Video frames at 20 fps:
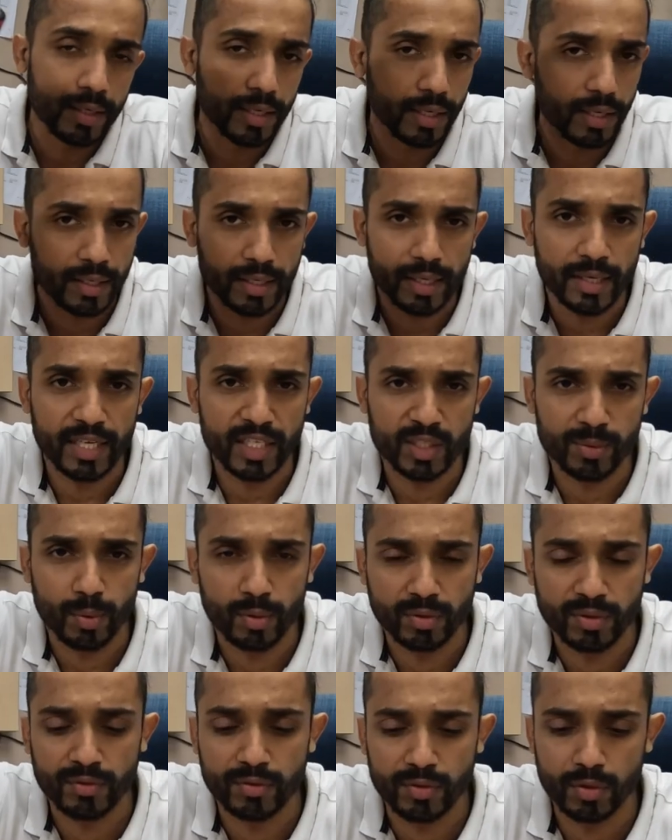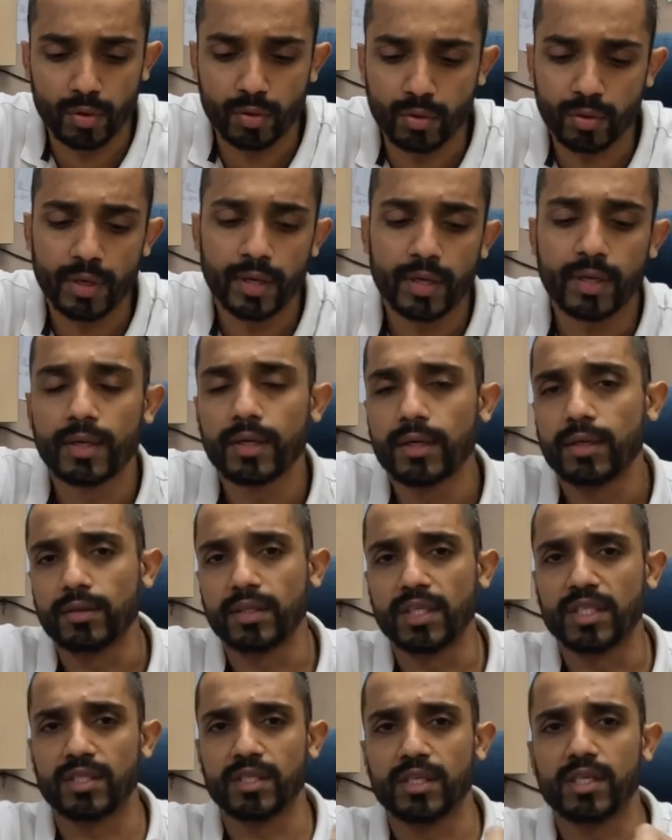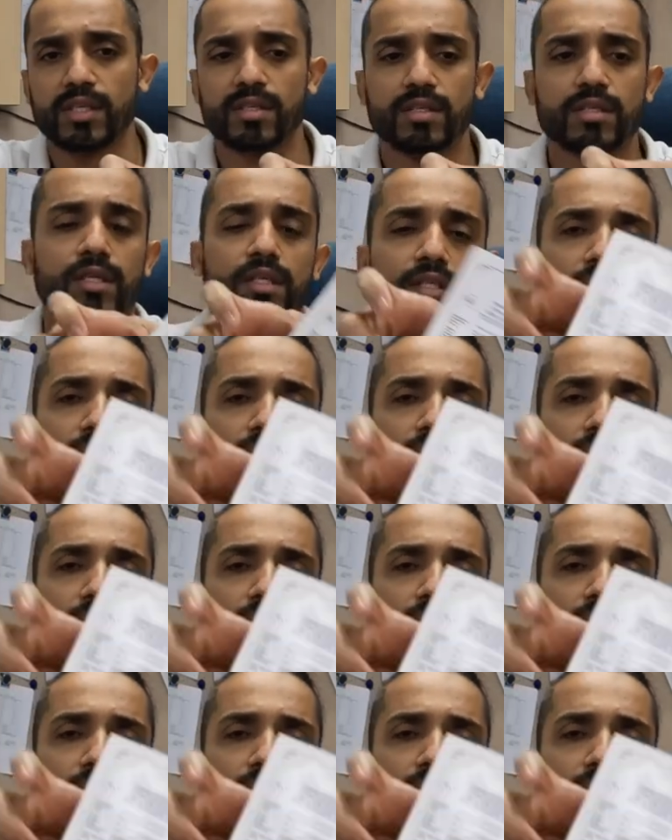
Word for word: in an explosive zone. This is the